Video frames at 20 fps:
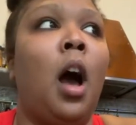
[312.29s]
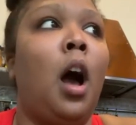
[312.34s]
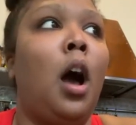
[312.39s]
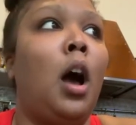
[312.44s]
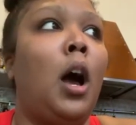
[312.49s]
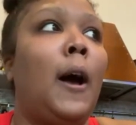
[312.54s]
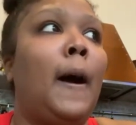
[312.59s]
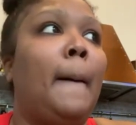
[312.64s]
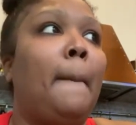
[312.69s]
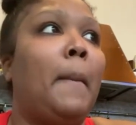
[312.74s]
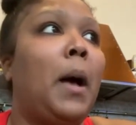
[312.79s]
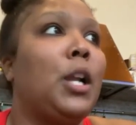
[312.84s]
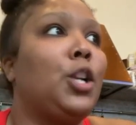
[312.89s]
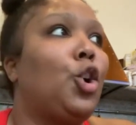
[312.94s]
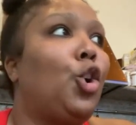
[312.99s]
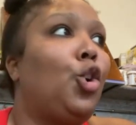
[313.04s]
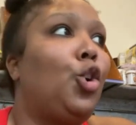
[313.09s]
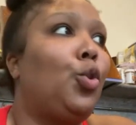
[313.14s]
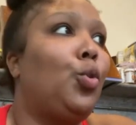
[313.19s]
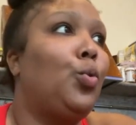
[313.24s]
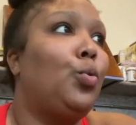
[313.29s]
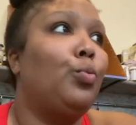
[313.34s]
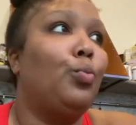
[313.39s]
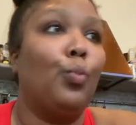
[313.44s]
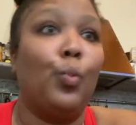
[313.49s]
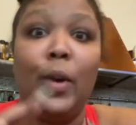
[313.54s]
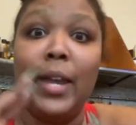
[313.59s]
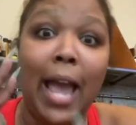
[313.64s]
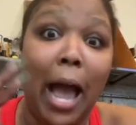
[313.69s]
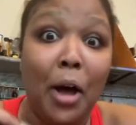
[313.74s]
I
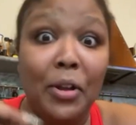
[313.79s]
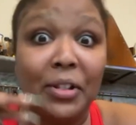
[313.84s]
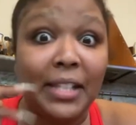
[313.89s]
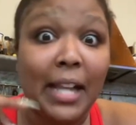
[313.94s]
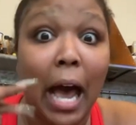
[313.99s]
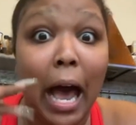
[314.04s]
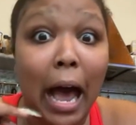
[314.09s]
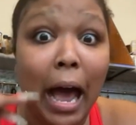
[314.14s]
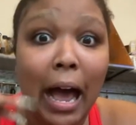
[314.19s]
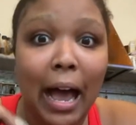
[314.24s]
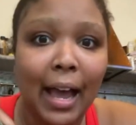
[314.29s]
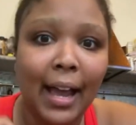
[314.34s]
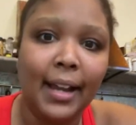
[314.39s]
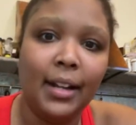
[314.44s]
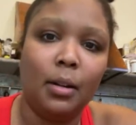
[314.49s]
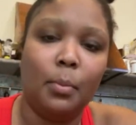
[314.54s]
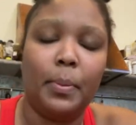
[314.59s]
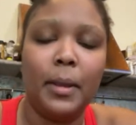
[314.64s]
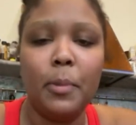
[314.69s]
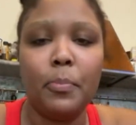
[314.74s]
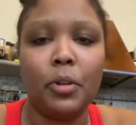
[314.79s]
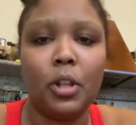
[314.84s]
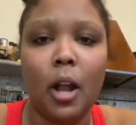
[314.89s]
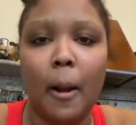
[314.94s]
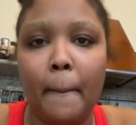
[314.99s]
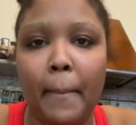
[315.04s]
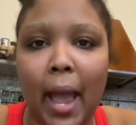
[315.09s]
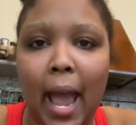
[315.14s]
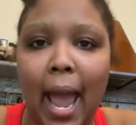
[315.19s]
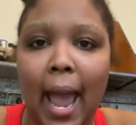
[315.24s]
know we outside and people
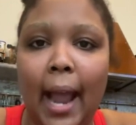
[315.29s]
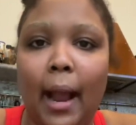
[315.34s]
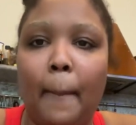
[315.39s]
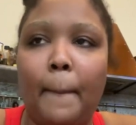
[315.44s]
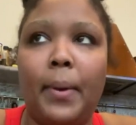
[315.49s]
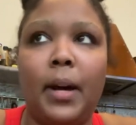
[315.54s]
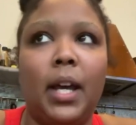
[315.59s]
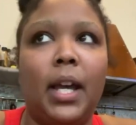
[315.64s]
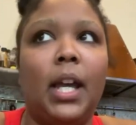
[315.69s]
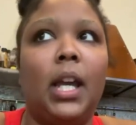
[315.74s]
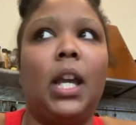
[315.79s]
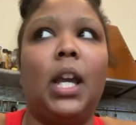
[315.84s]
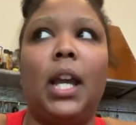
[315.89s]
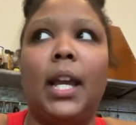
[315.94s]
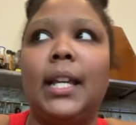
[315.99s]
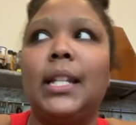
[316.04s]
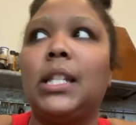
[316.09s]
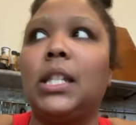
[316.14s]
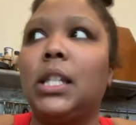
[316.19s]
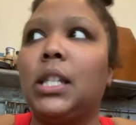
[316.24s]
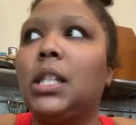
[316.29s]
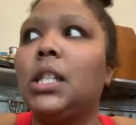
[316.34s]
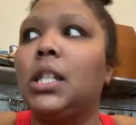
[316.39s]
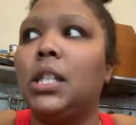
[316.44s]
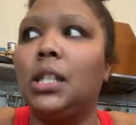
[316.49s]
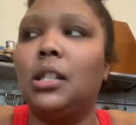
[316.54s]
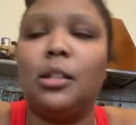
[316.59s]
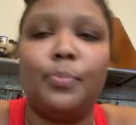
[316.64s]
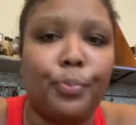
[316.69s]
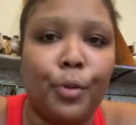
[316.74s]
are back, but it's
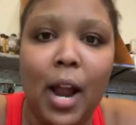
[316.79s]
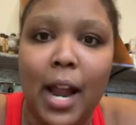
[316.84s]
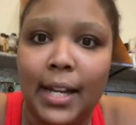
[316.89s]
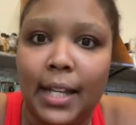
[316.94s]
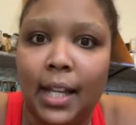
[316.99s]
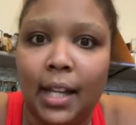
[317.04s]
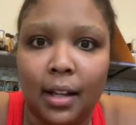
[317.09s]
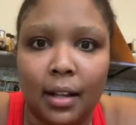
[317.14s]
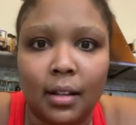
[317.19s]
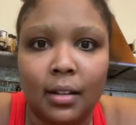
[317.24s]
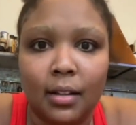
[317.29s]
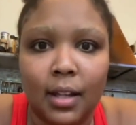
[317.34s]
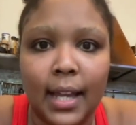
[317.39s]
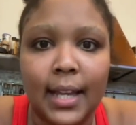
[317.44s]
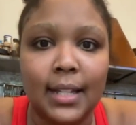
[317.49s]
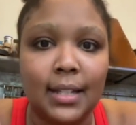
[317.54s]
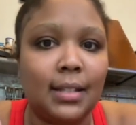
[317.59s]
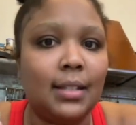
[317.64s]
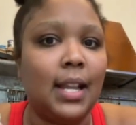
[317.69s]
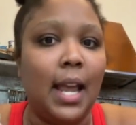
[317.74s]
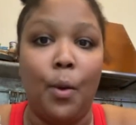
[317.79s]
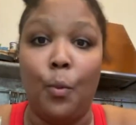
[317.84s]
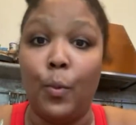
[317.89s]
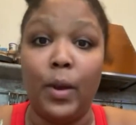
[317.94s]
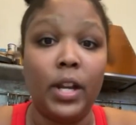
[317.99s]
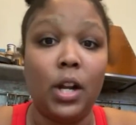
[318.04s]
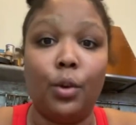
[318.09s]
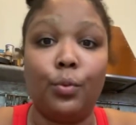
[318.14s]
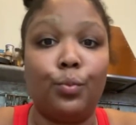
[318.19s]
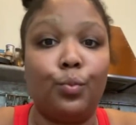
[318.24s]
spreading.
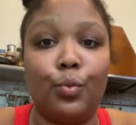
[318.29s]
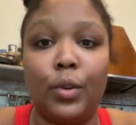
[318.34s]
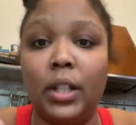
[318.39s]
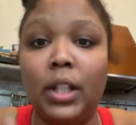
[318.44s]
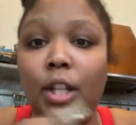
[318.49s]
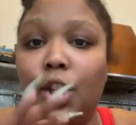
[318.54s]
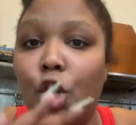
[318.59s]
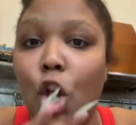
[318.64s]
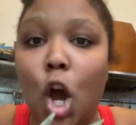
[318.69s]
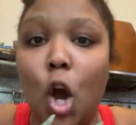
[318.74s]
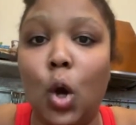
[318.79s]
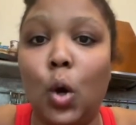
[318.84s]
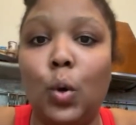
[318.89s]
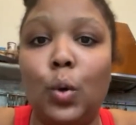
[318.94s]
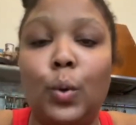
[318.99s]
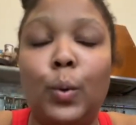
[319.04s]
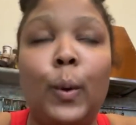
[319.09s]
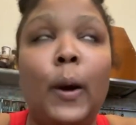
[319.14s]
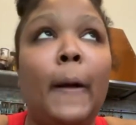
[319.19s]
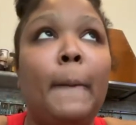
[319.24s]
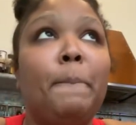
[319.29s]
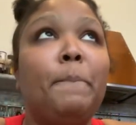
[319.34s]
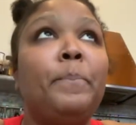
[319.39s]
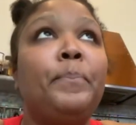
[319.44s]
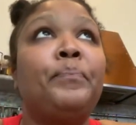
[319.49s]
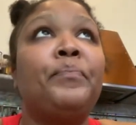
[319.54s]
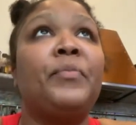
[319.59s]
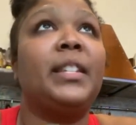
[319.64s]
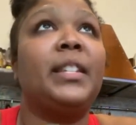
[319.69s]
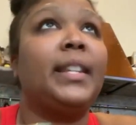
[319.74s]
And we don't really know
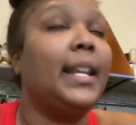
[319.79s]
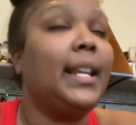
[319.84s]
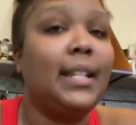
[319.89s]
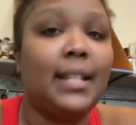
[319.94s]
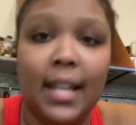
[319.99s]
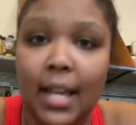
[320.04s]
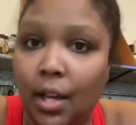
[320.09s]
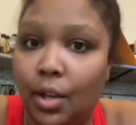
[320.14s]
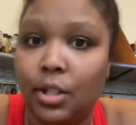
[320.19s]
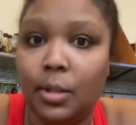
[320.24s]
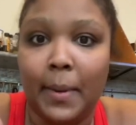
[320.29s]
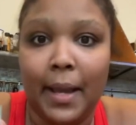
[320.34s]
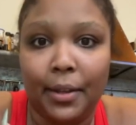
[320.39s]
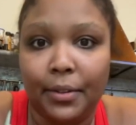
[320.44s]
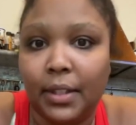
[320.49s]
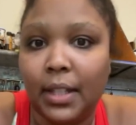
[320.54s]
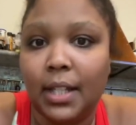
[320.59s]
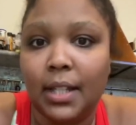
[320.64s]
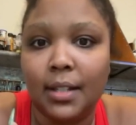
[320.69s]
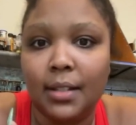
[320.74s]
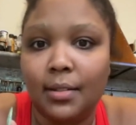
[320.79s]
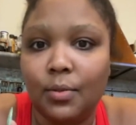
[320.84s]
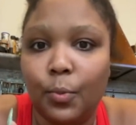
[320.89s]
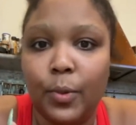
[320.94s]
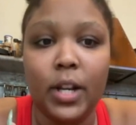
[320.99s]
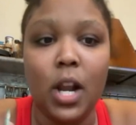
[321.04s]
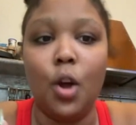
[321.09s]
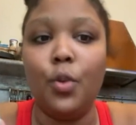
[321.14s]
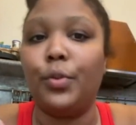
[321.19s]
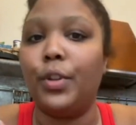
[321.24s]
details about this.
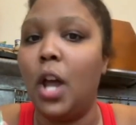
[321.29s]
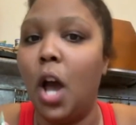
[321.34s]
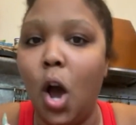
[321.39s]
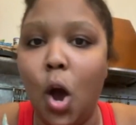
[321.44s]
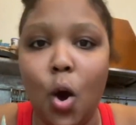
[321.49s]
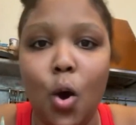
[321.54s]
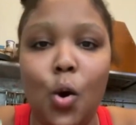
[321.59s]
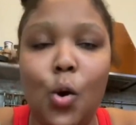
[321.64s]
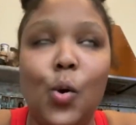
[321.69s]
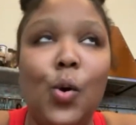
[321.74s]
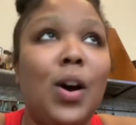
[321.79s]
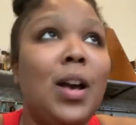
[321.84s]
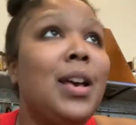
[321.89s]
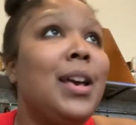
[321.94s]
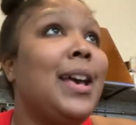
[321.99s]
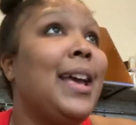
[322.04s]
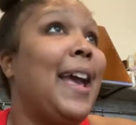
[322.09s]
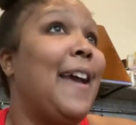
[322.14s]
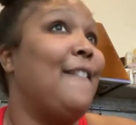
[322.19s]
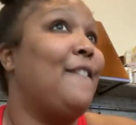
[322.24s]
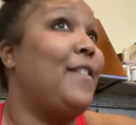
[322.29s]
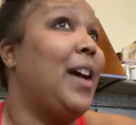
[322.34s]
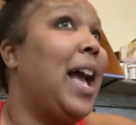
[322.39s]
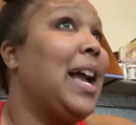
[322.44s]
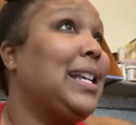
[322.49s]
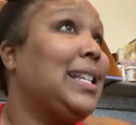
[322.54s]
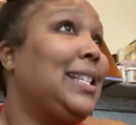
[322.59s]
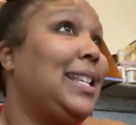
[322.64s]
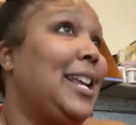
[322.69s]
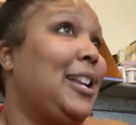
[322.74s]
We don't know if
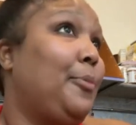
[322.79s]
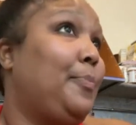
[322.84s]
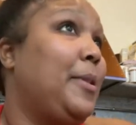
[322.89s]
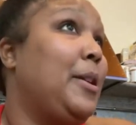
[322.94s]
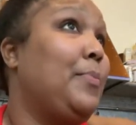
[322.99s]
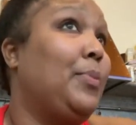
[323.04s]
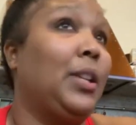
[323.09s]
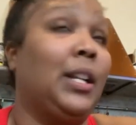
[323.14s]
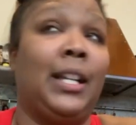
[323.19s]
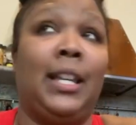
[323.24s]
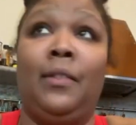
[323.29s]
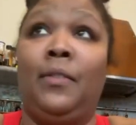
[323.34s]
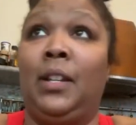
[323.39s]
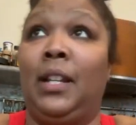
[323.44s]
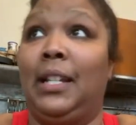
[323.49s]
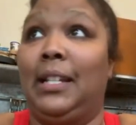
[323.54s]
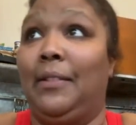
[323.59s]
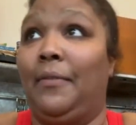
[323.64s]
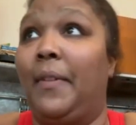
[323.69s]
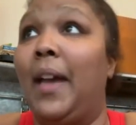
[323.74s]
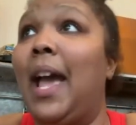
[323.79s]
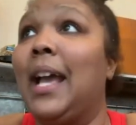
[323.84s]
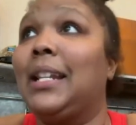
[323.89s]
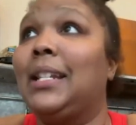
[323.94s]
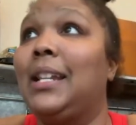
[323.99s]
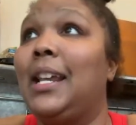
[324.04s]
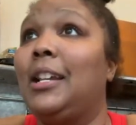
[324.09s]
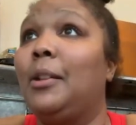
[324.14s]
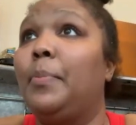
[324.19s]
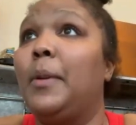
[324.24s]
vaccinated people are giving it to
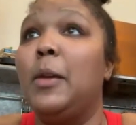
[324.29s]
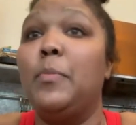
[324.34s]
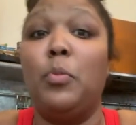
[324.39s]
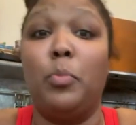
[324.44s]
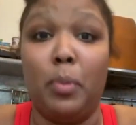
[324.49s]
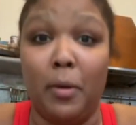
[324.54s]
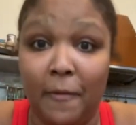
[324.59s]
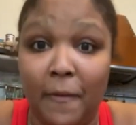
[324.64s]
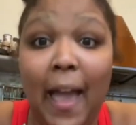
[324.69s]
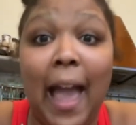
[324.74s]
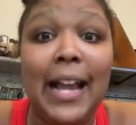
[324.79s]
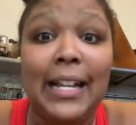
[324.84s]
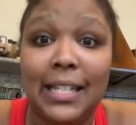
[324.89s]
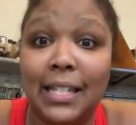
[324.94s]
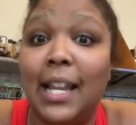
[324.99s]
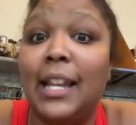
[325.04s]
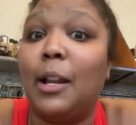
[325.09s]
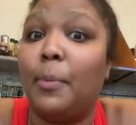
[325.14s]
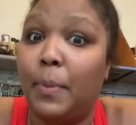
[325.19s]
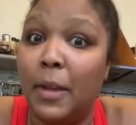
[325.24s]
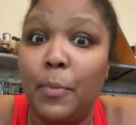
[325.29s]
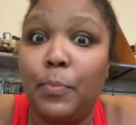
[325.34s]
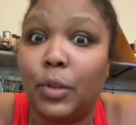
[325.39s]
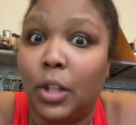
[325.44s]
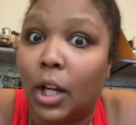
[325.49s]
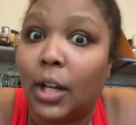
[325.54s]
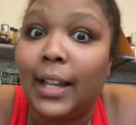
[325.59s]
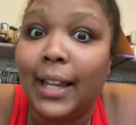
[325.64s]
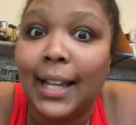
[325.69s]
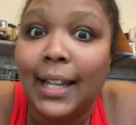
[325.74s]
vaccinated people, but vaccinated
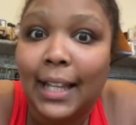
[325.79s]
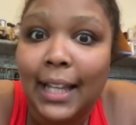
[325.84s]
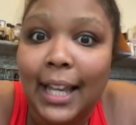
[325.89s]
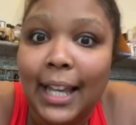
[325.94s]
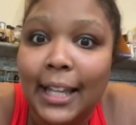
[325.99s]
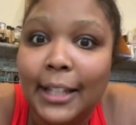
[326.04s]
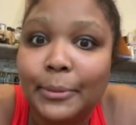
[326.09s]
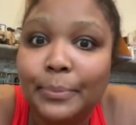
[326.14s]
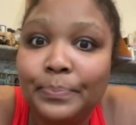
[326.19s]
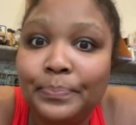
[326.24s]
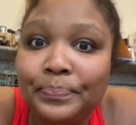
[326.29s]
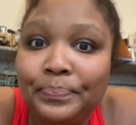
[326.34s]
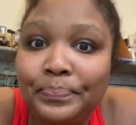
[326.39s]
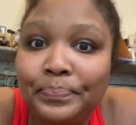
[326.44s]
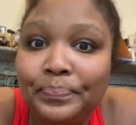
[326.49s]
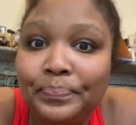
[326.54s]
people are getting it.